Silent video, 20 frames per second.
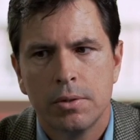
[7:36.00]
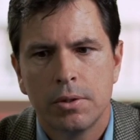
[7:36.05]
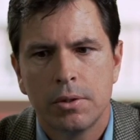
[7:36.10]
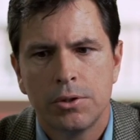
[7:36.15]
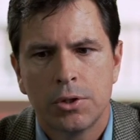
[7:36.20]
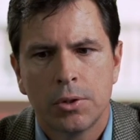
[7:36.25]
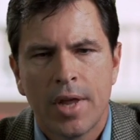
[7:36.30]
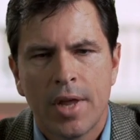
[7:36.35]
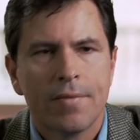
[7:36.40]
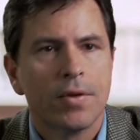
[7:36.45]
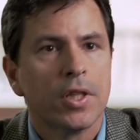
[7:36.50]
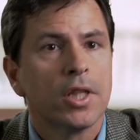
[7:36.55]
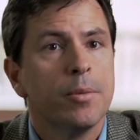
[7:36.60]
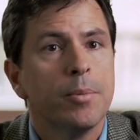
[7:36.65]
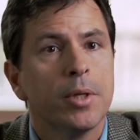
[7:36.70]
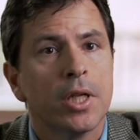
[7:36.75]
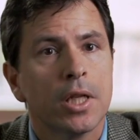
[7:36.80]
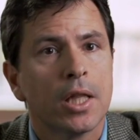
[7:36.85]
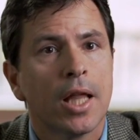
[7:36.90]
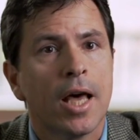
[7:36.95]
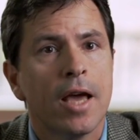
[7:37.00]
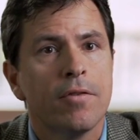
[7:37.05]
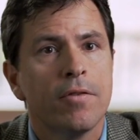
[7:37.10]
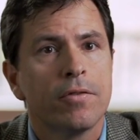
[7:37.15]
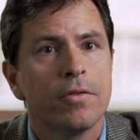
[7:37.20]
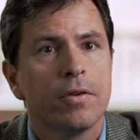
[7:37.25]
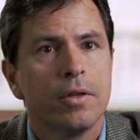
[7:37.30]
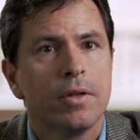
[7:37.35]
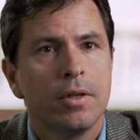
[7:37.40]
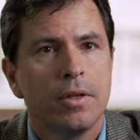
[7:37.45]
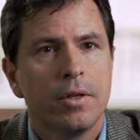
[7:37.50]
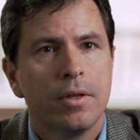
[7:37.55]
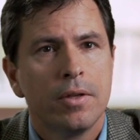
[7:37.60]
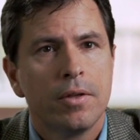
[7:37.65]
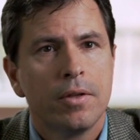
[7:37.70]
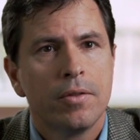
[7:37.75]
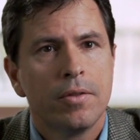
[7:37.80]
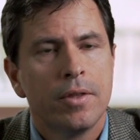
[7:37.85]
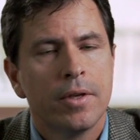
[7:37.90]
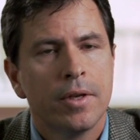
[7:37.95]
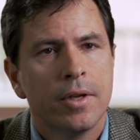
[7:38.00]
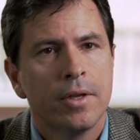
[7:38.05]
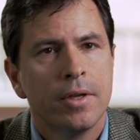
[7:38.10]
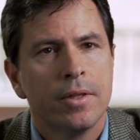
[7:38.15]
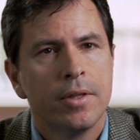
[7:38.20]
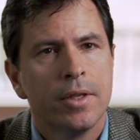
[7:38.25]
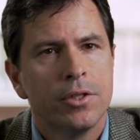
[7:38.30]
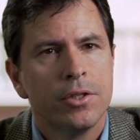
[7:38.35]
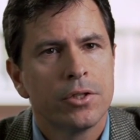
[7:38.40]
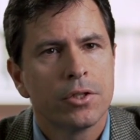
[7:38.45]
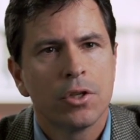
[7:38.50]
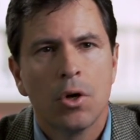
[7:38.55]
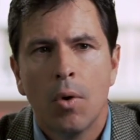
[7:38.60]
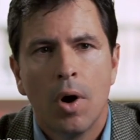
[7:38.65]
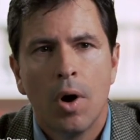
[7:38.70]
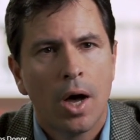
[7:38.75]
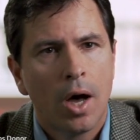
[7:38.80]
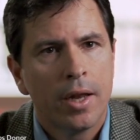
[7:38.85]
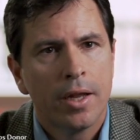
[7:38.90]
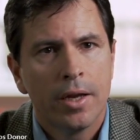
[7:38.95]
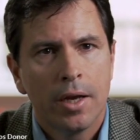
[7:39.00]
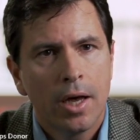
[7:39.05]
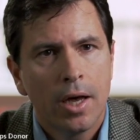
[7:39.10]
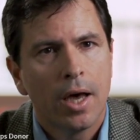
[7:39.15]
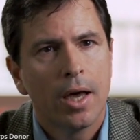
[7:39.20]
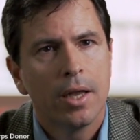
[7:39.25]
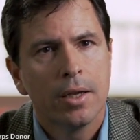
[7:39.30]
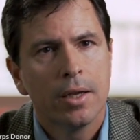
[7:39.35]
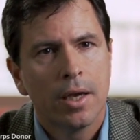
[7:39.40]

don't have a limited life. They, they just go on and on.